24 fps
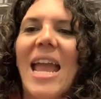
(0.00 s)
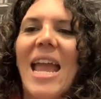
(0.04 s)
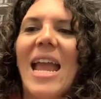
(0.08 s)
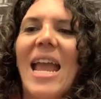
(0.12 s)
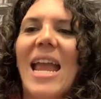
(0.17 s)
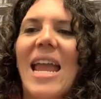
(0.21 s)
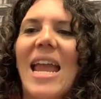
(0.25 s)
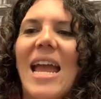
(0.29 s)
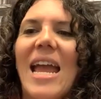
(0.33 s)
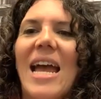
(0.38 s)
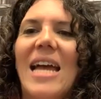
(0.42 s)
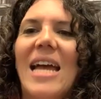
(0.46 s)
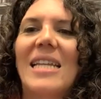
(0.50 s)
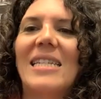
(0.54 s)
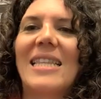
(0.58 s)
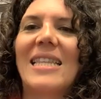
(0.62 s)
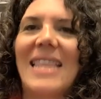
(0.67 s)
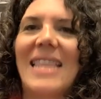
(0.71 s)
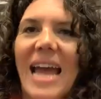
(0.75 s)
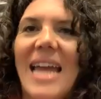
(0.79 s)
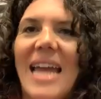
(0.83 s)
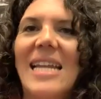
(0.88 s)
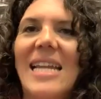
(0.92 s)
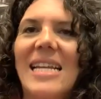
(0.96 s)
And
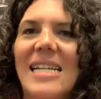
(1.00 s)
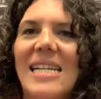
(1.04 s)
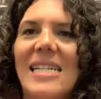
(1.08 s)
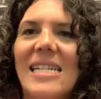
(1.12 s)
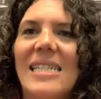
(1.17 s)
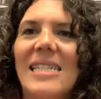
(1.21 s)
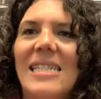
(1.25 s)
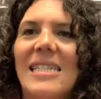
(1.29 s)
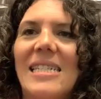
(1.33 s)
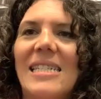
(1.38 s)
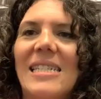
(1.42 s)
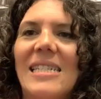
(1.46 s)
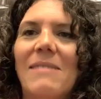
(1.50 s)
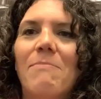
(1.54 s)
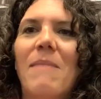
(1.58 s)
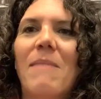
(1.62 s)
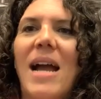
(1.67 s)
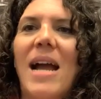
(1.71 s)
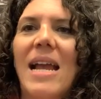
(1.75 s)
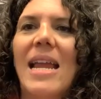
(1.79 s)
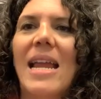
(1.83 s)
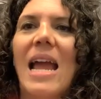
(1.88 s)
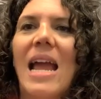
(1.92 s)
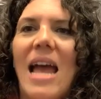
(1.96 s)
that is
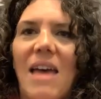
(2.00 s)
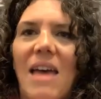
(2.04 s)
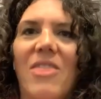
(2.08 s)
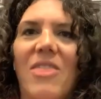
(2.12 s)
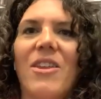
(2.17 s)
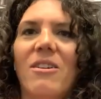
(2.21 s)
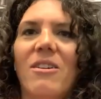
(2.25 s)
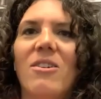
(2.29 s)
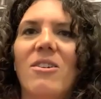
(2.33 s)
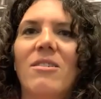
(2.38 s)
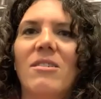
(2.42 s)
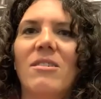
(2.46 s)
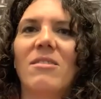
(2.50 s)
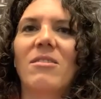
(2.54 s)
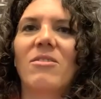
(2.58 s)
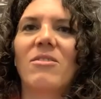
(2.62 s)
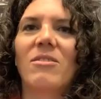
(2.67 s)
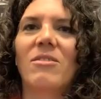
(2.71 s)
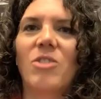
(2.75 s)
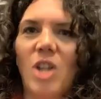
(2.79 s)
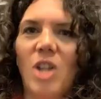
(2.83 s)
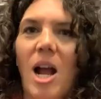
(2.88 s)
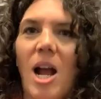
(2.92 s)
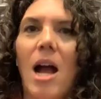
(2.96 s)
my ethical
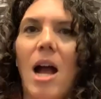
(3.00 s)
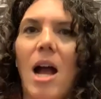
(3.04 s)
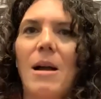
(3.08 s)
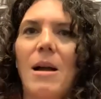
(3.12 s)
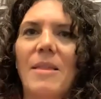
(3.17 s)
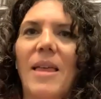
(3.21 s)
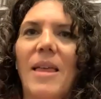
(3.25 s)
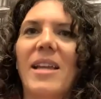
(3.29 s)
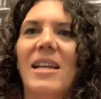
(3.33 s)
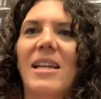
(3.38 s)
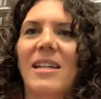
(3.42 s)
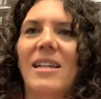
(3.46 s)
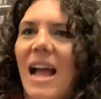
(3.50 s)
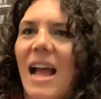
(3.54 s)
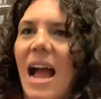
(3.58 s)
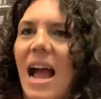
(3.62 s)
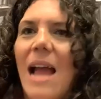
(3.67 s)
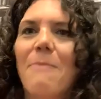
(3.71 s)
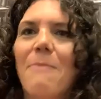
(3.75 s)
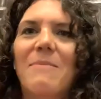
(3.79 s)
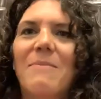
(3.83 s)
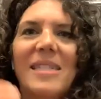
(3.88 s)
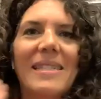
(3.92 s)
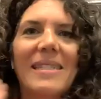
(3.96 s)
job. Like,
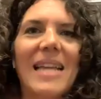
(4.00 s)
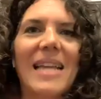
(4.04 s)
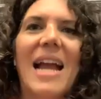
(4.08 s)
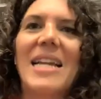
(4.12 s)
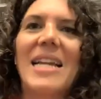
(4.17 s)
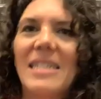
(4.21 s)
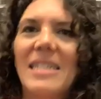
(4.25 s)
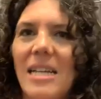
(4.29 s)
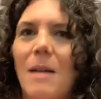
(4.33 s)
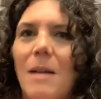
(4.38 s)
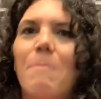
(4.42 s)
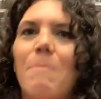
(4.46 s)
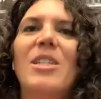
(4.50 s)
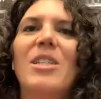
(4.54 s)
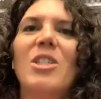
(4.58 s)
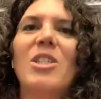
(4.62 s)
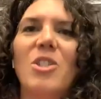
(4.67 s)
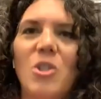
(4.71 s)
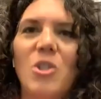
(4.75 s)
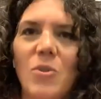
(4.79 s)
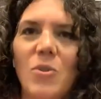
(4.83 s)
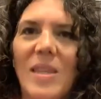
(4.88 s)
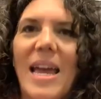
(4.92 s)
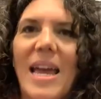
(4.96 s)
I'm signed up to
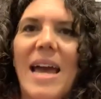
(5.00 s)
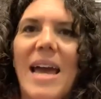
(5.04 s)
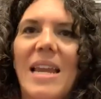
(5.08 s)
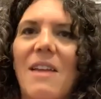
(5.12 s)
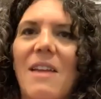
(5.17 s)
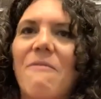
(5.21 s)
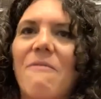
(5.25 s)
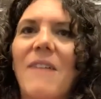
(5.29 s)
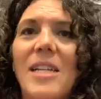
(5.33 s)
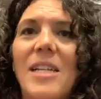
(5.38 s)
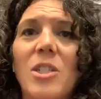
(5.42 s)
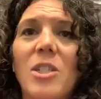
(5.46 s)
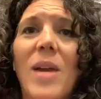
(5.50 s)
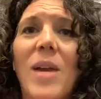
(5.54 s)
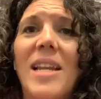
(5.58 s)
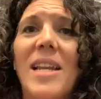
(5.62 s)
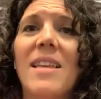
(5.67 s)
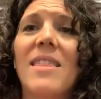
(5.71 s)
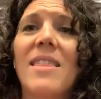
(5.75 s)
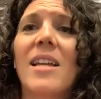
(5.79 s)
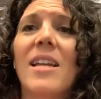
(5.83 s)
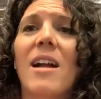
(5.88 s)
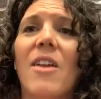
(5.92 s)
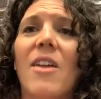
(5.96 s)
do that. If I do
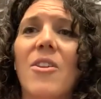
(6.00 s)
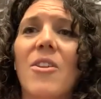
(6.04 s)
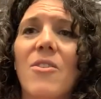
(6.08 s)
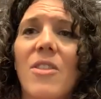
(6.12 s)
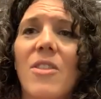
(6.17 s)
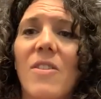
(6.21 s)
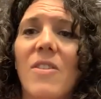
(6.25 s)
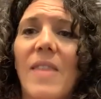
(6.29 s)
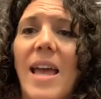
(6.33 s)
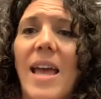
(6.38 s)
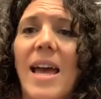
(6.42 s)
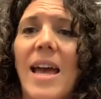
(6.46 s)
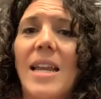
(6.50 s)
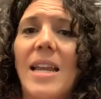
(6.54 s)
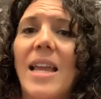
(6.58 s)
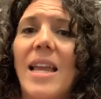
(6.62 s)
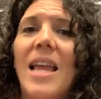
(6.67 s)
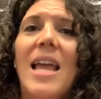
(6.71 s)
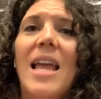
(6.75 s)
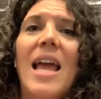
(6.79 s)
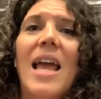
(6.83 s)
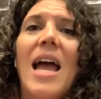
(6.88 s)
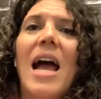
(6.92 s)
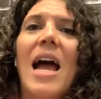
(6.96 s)
anything other than that,
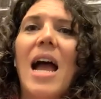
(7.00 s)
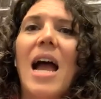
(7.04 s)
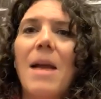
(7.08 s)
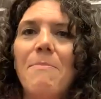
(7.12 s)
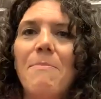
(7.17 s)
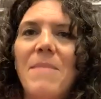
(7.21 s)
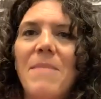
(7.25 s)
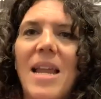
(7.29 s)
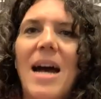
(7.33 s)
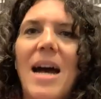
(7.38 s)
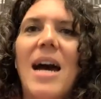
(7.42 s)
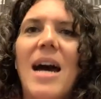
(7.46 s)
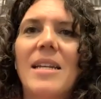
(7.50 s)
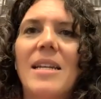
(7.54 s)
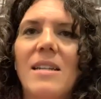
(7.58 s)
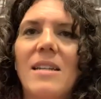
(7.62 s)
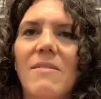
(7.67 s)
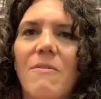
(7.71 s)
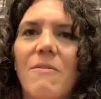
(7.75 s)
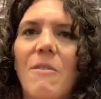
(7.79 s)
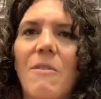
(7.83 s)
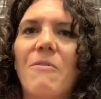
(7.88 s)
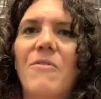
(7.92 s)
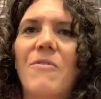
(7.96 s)
I'm not
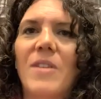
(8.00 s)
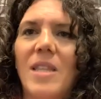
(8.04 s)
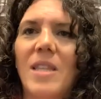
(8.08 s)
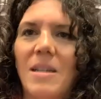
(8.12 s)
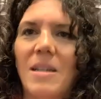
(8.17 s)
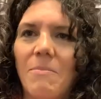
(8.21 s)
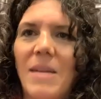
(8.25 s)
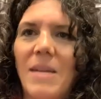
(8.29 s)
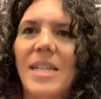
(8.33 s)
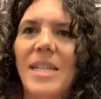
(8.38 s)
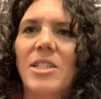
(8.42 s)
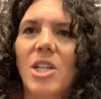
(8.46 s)
fulfilling my